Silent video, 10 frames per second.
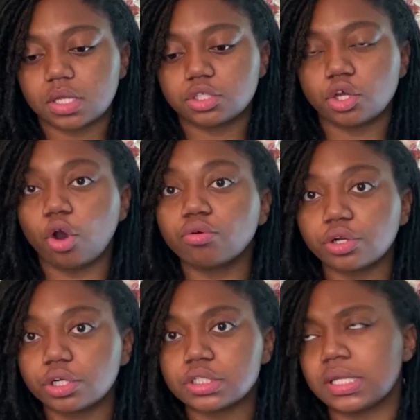
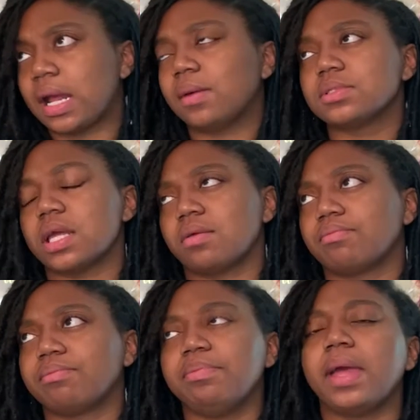toners, then I was like,
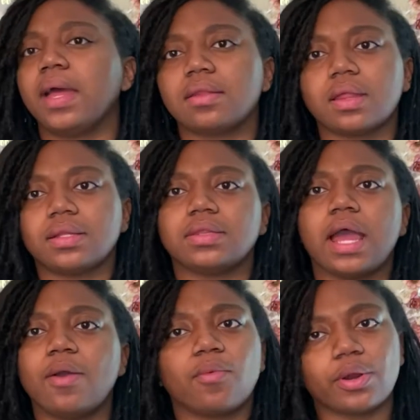
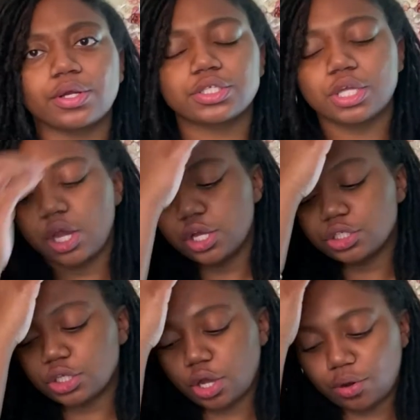that works.
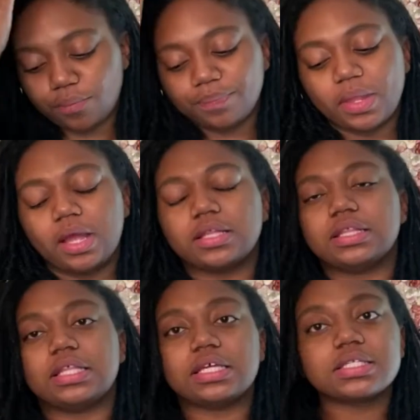So
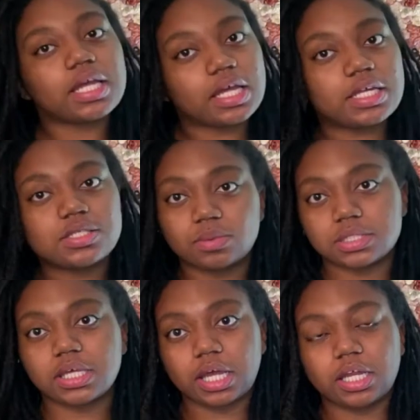this is, once
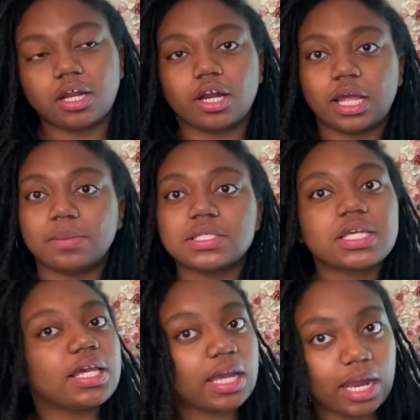again, her name is
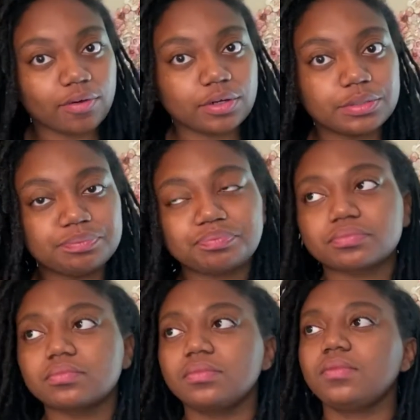Kiara.
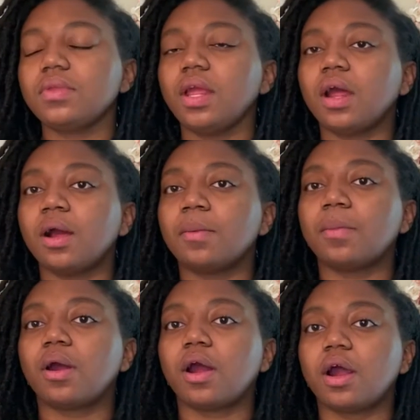
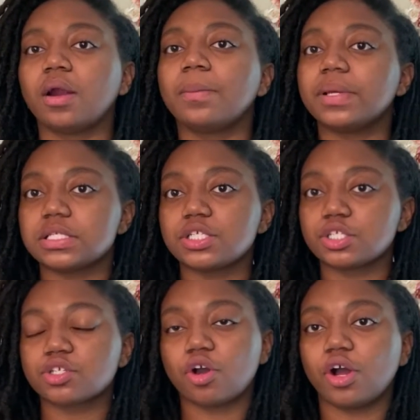Her business
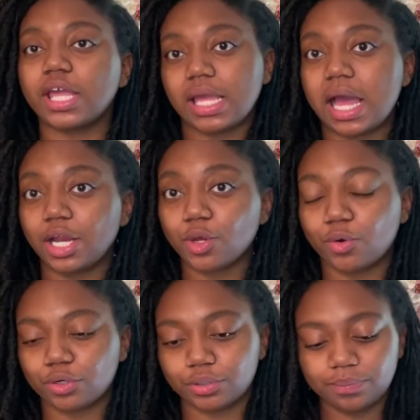is called Chaotic
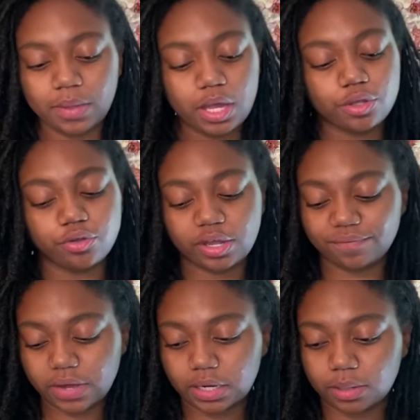Corner. You can
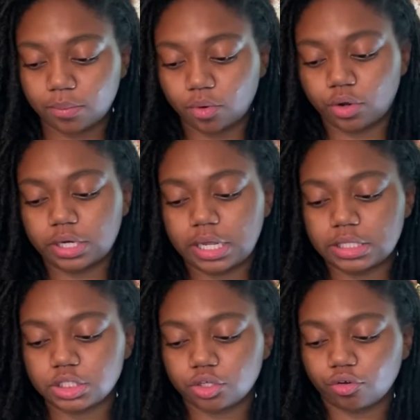find them on
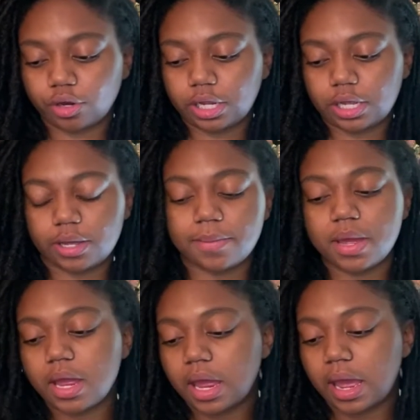Instagram
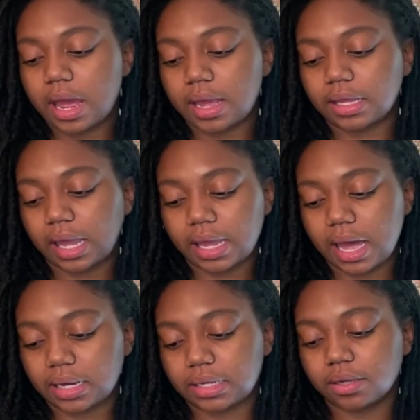at
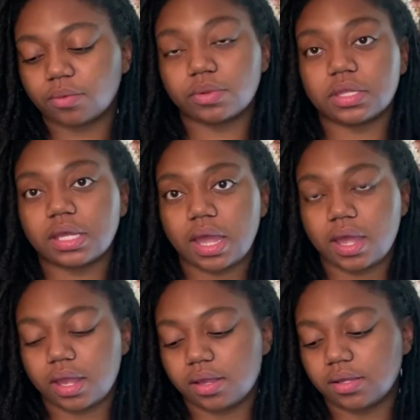Chaotic with a
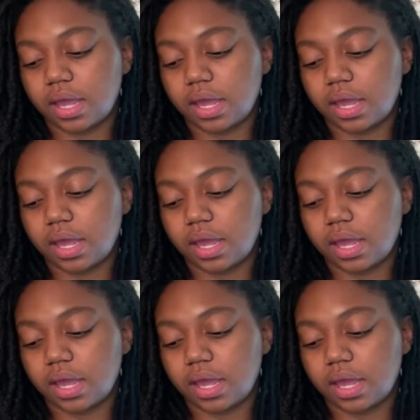K,